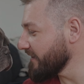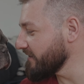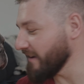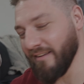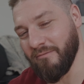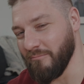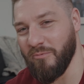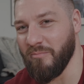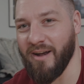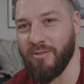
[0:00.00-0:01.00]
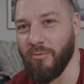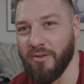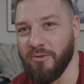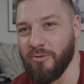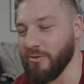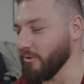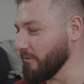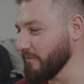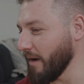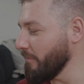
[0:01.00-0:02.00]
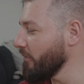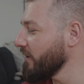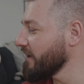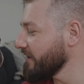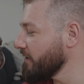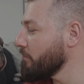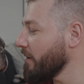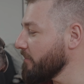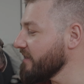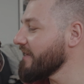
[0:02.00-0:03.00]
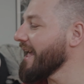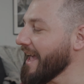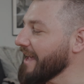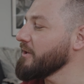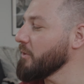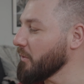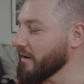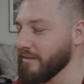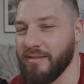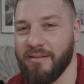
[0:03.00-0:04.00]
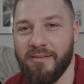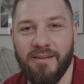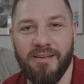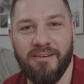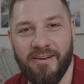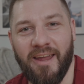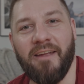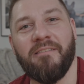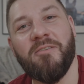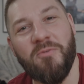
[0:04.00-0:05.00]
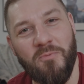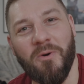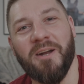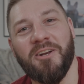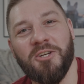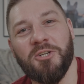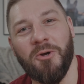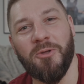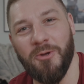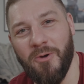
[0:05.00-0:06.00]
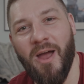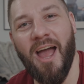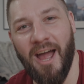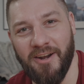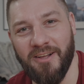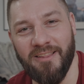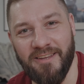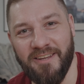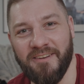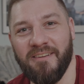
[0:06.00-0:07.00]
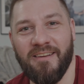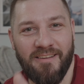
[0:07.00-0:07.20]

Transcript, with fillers: cleaned? I might as well use you. How about we clean the puppies and yours? Okay, we're going to show you how to clean